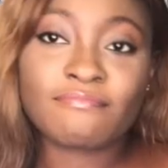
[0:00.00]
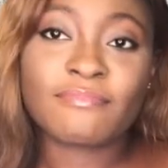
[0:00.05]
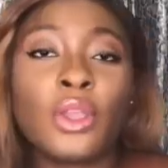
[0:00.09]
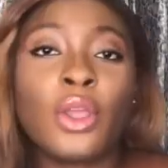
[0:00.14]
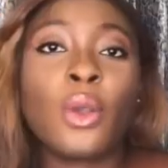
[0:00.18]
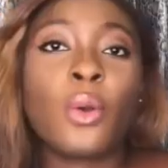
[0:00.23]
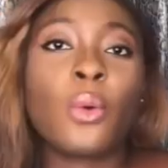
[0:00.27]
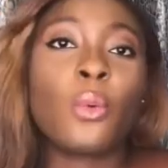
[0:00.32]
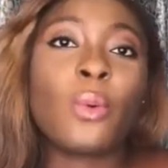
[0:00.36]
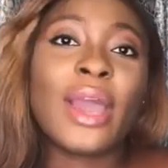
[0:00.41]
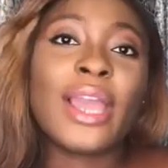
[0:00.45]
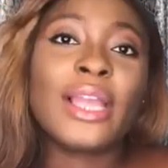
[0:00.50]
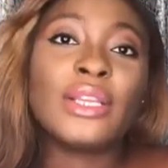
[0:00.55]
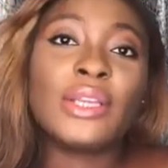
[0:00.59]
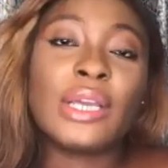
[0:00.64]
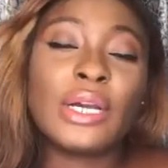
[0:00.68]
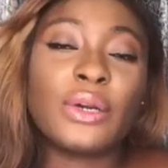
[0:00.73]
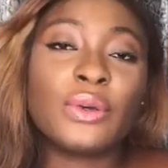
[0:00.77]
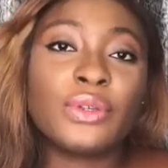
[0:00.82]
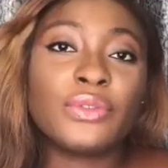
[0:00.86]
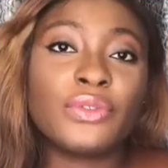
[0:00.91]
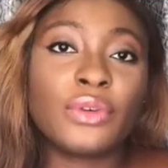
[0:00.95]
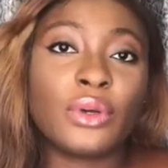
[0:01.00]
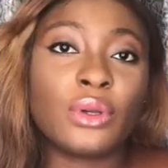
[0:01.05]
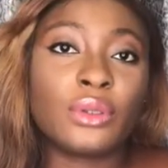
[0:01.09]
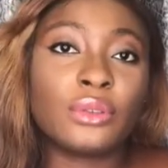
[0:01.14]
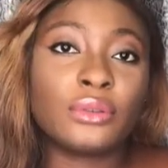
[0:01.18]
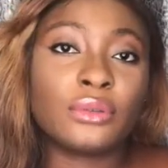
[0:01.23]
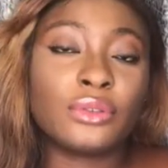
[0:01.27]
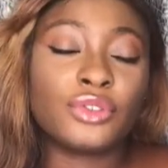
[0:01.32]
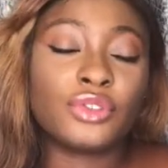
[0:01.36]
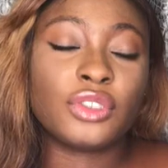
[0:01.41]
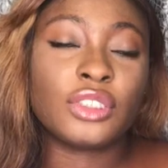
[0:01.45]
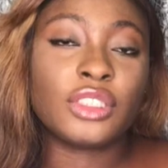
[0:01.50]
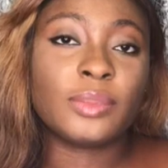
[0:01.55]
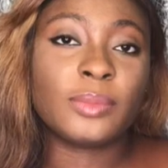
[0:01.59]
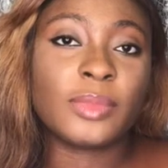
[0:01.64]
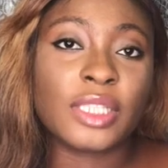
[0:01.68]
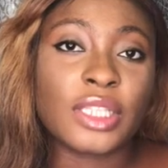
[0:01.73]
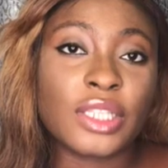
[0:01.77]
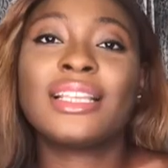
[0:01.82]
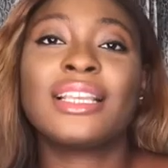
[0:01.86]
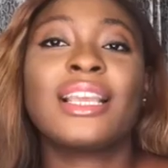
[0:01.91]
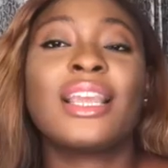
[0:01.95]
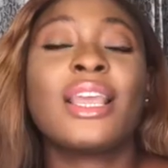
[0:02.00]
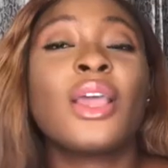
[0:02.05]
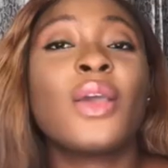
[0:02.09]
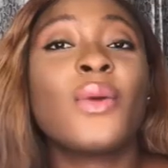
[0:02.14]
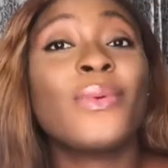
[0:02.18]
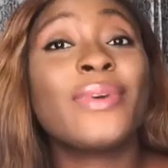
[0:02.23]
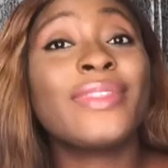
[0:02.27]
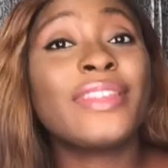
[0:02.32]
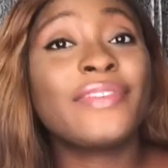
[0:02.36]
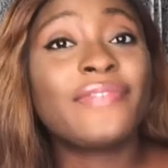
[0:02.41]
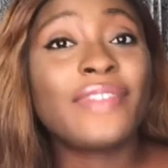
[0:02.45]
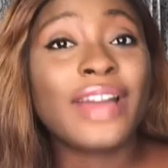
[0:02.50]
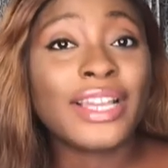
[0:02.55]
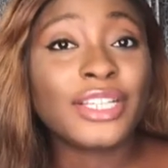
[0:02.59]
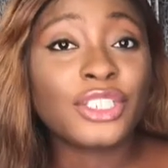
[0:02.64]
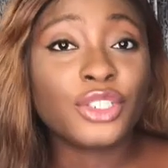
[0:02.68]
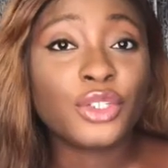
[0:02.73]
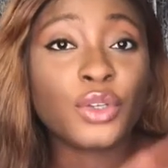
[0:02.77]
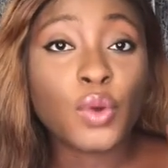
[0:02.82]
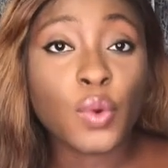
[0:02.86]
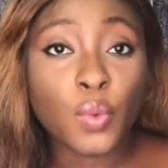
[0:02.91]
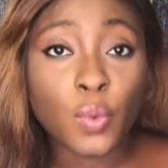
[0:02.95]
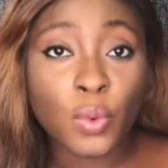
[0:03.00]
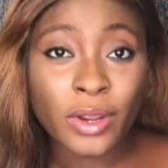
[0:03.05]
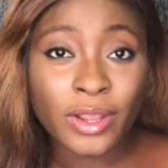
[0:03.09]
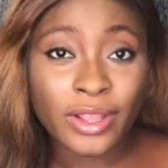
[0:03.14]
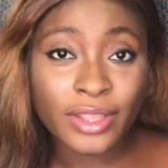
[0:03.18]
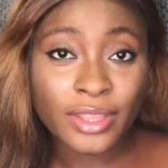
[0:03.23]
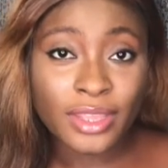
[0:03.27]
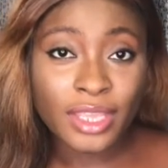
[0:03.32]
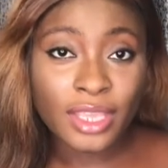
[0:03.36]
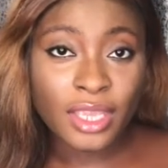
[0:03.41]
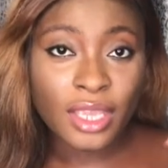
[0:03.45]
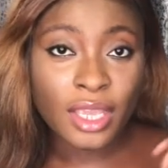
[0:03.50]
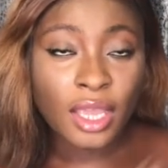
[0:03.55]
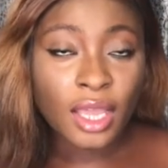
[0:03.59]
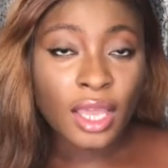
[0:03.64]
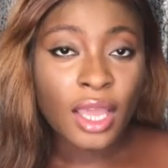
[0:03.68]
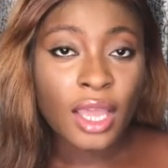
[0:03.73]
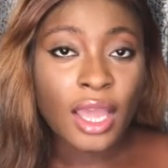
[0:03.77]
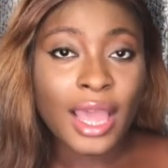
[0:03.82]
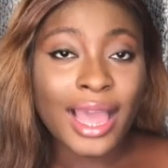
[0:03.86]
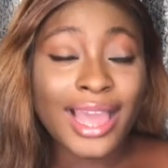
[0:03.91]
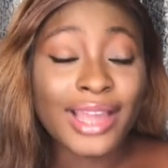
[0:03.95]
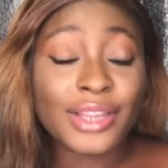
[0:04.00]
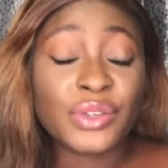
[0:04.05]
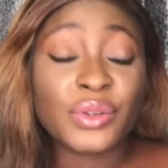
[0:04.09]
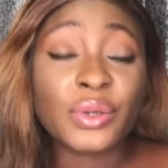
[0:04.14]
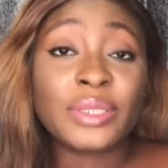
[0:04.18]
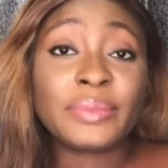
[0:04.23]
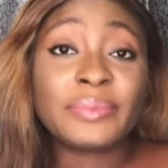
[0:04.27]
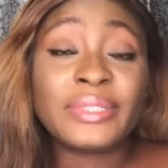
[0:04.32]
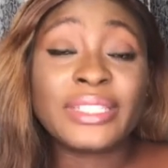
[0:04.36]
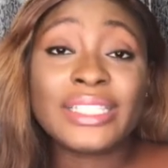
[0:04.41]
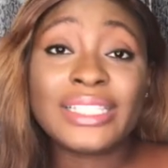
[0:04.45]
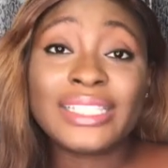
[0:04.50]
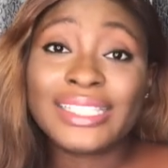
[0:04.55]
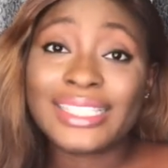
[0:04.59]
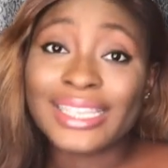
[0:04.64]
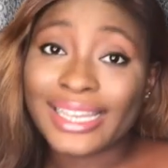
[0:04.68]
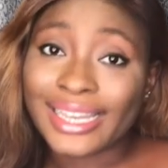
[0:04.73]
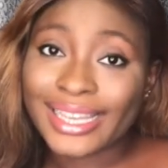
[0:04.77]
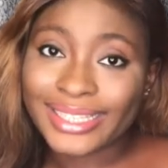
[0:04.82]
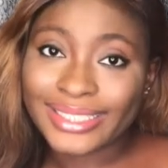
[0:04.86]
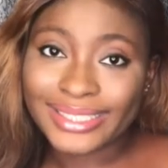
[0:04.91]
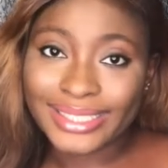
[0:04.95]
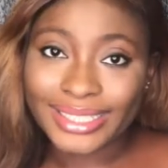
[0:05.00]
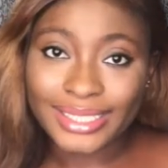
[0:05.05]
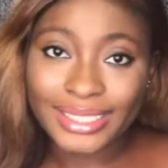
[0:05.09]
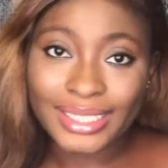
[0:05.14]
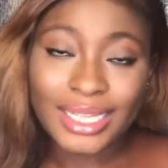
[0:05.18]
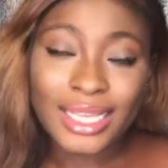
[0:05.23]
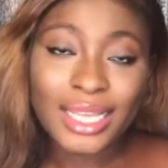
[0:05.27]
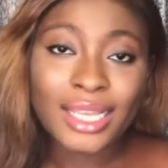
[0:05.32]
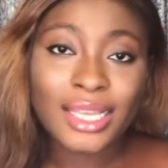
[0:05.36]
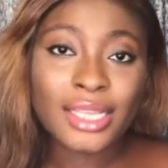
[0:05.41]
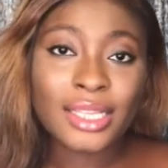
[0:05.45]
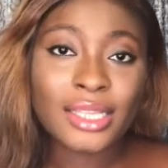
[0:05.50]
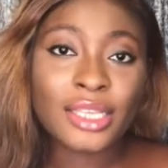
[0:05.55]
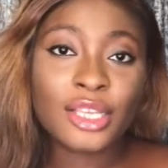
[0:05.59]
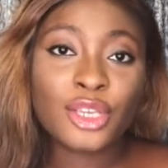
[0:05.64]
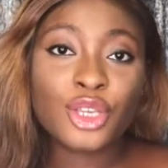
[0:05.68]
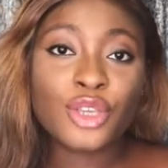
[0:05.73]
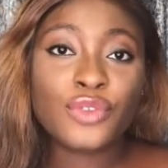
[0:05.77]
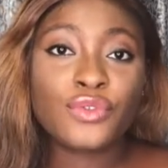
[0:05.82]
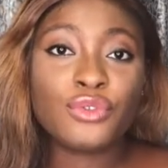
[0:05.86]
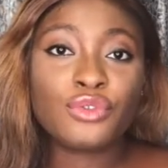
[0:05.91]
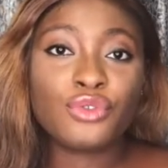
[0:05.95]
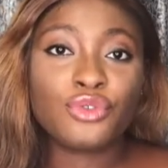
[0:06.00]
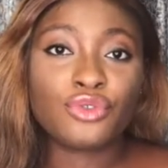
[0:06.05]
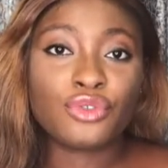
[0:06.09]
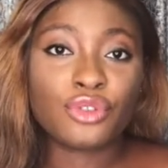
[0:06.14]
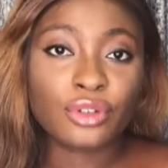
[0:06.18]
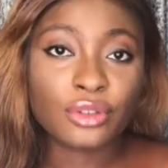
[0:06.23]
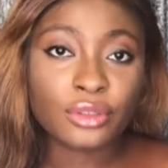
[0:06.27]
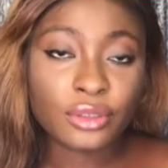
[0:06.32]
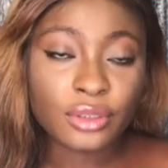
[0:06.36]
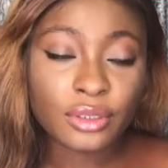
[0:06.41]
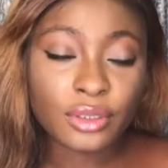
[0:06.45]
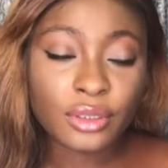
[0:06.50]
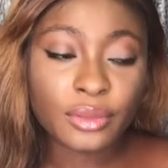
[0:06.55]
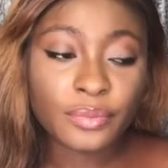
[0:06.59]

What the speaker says: While you are going for all those treatments, when they find you worthy and you are being selected, they give you drugs.